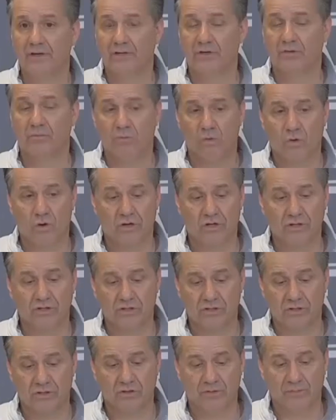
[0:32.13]
They're more
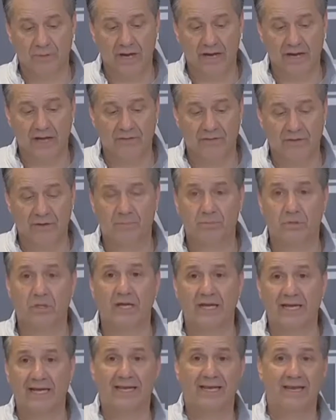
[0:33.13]
concerned about how they're
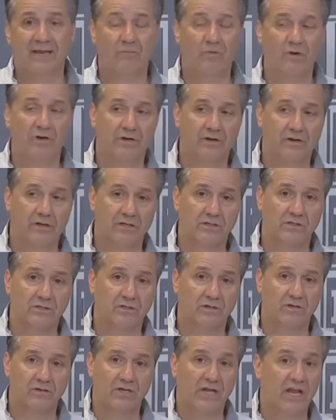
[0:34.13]
playing, and then when they're
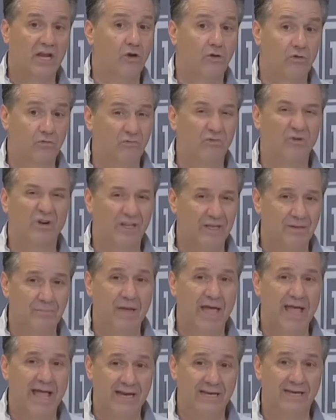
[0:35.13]
concerned, they look really
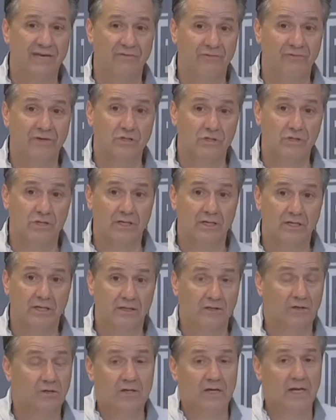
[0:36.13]
bad individually.
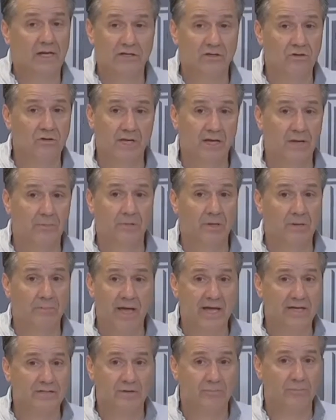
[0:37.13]
Look like you can't play
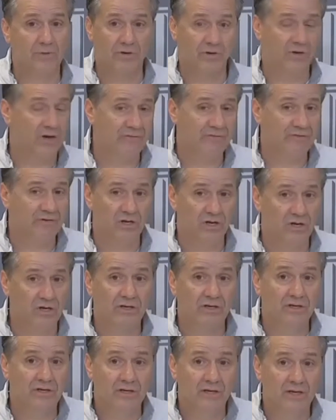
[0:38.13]
basketball, you're not very
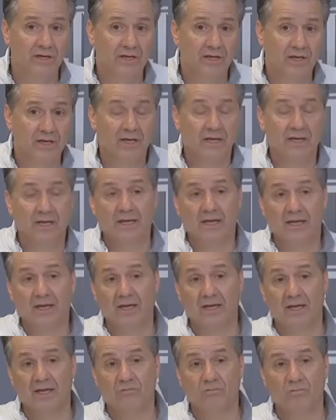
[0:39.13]
good.
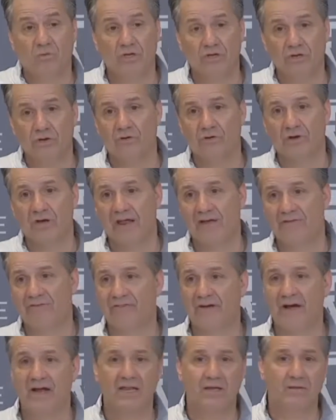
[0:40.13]
And when you're in that
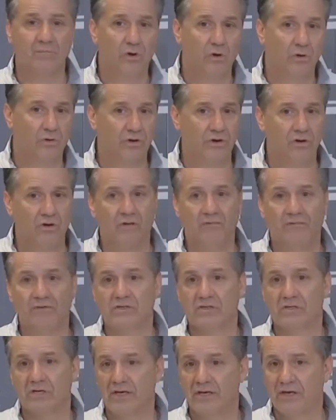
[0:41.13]
fighting mode, and all of a
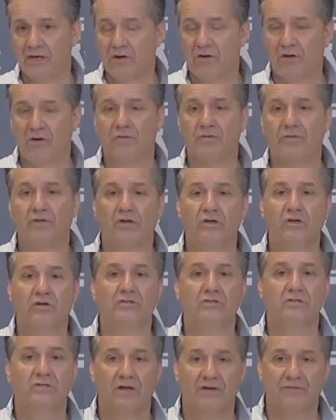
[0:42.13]
sudden, all the
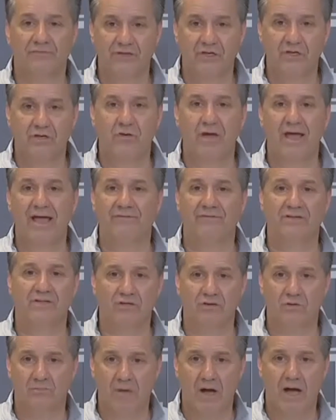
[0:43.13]
good stuff that you have
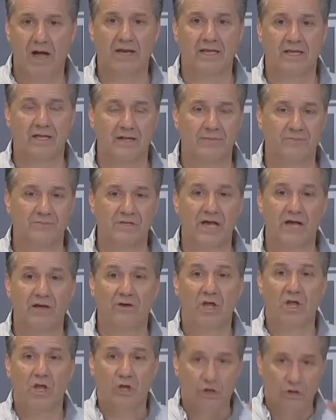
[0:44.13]
in your body comes
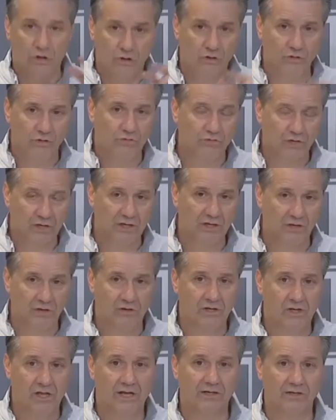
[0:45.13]
out, you really
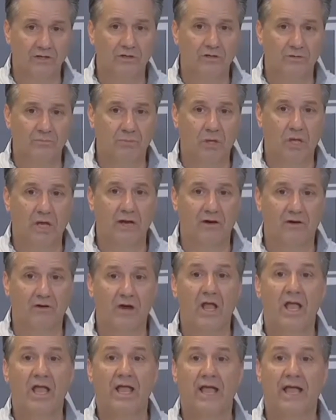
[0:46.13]
look like a good player,
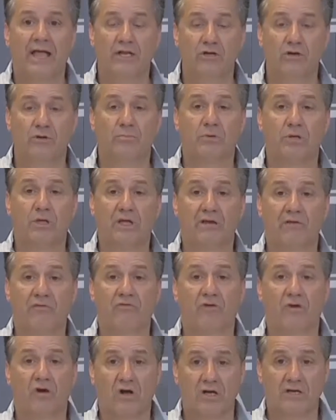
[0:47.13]
and you're playing
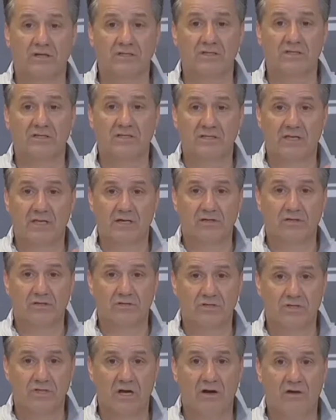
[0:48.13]
for us instead of
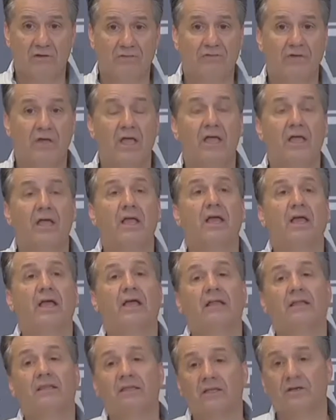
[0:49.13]
yourself.
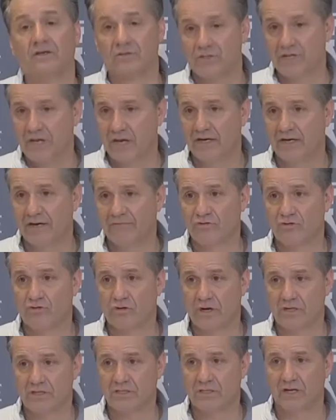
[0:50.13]
There's not enough
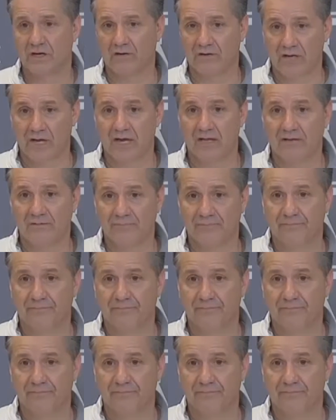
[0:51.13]
trust there yet.